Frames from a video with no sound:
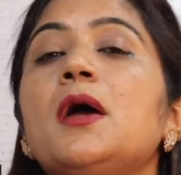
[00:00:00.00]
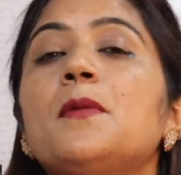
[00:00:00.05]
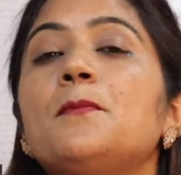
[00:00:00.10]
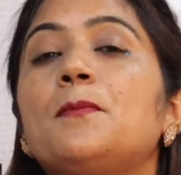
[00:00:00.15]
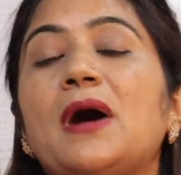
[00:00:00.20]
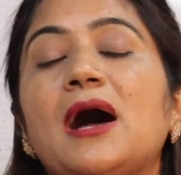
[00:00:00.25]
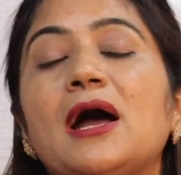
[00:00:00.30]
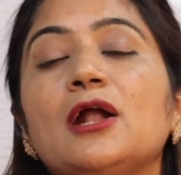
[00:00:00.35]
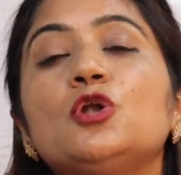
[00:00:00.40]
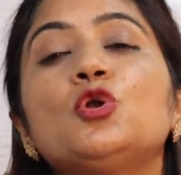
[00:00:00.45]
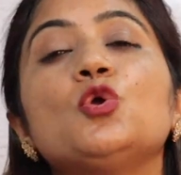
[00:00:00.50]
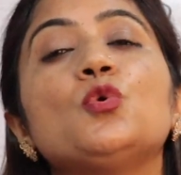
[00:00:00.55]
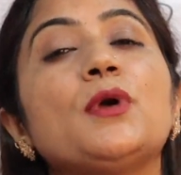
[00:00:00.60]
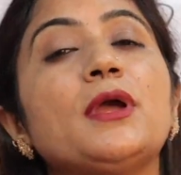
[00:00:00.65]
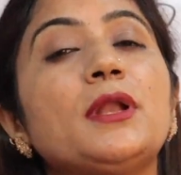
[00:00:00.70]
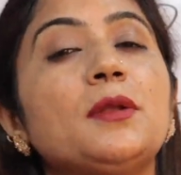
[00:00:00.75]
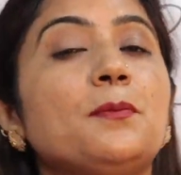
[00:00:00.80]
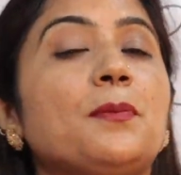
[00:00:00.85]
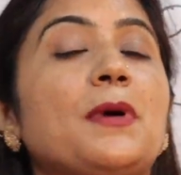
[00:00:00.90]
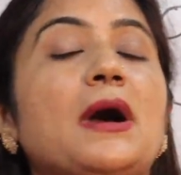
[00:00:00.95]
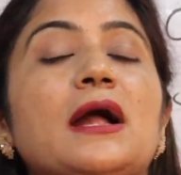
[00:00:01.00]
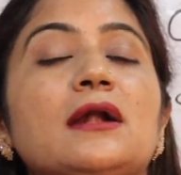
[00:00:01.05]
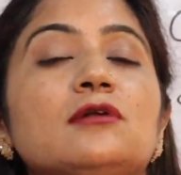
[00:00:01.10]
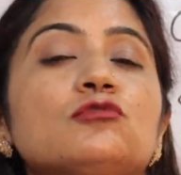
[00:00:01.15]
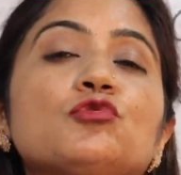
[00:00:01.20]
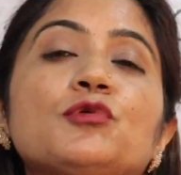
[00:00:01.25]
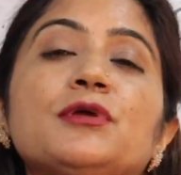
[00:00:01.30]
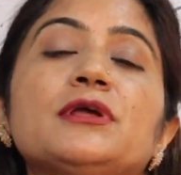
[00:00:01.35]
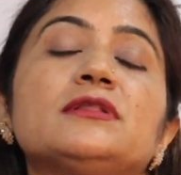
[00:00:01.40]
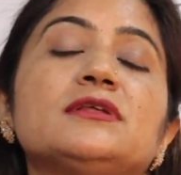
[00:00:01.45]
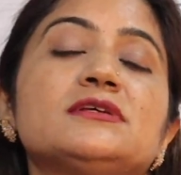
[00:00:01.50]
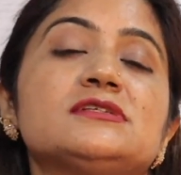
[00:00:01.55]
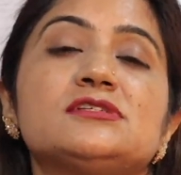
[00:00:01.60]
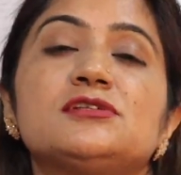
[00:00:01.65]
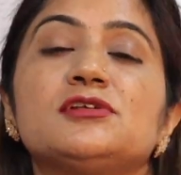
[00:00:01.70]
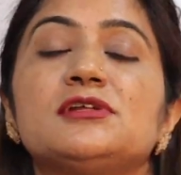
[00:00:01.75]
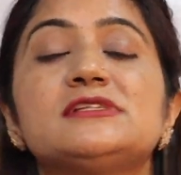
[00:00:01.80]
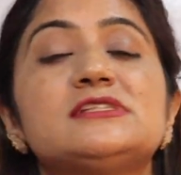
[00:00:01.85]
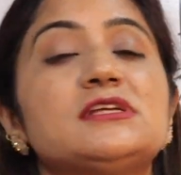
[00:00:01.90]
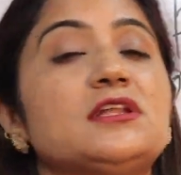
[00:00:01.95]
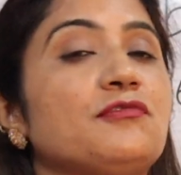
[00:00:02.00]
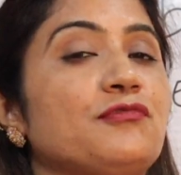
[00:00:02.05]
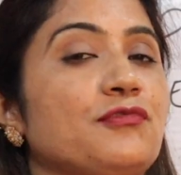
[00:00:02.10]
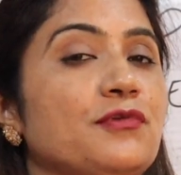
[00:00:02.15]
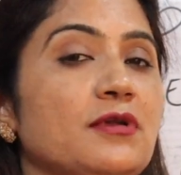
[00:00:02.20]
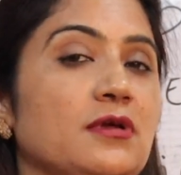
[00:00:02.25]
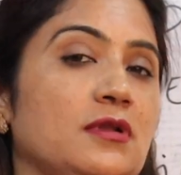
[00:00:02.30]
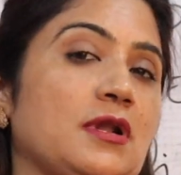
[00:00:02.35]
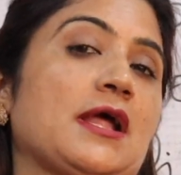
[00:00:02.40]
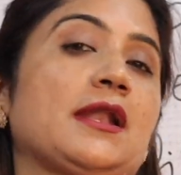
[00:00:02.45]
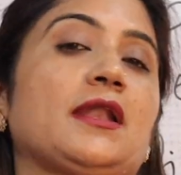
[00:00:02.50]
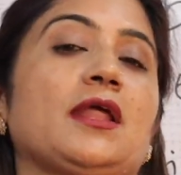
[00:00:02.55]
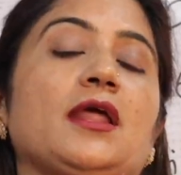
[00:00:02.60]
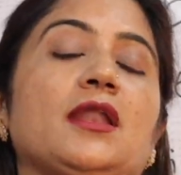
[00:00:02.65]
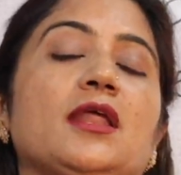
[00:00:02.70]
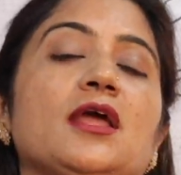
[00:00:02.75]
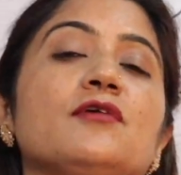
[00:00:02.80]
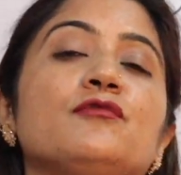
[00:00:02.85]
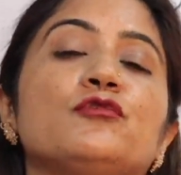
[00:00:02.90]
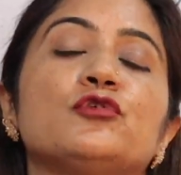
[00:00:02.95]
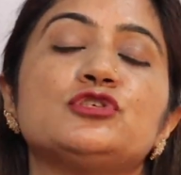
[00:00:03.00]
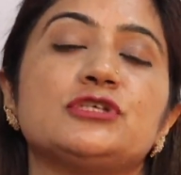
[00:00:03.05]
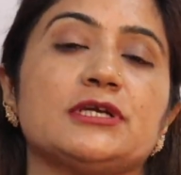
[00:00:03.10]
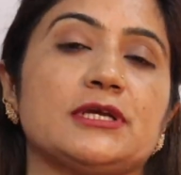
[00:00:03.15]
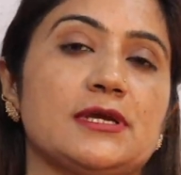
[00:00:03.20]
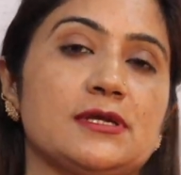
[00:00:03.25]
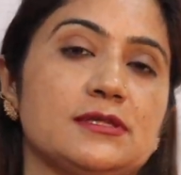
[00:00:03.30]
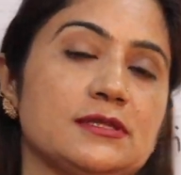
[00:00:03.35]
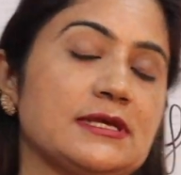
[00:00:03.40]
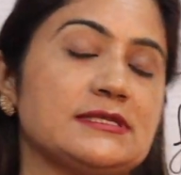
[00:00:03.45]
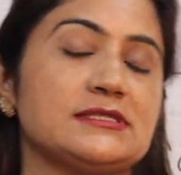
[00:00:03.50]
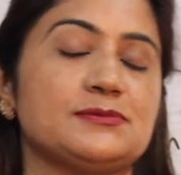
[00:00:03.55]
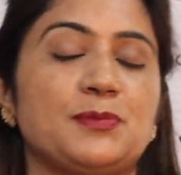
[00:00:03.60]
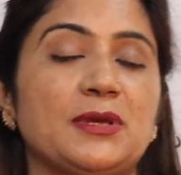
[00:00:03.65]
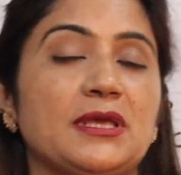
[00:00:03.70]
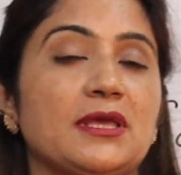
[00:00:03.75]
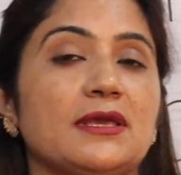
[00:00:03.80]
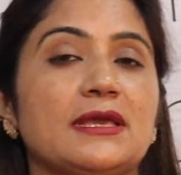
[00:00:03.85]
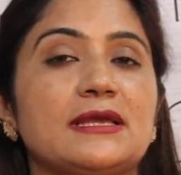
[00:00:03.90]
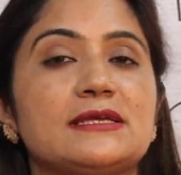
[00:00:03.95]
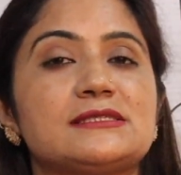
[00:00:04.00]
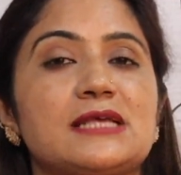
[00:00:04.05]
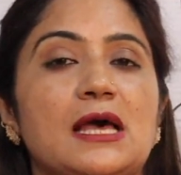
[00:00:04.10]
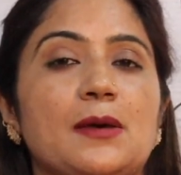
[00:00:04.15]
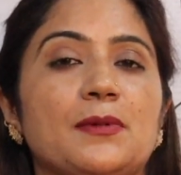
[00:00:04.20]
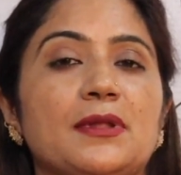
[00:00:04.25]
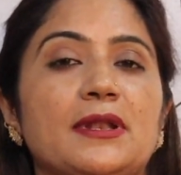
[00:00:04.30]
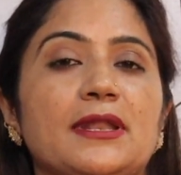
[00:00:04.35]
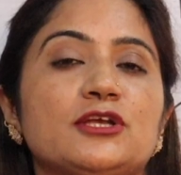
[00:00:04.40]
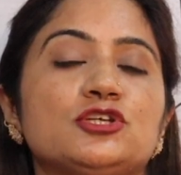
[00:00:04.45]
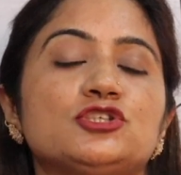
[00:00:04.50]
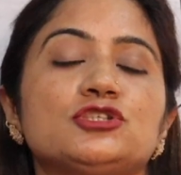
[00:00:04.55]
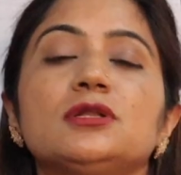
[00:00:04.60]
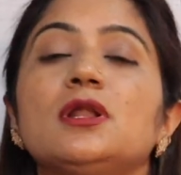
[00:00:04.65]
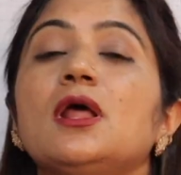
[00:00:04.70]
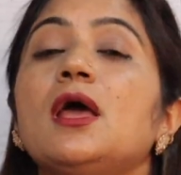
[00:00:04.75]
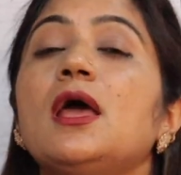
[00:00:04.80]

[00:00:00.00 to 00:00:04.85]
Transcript: Part 2 and part 3, there is a different criteria for checking the speaking examination,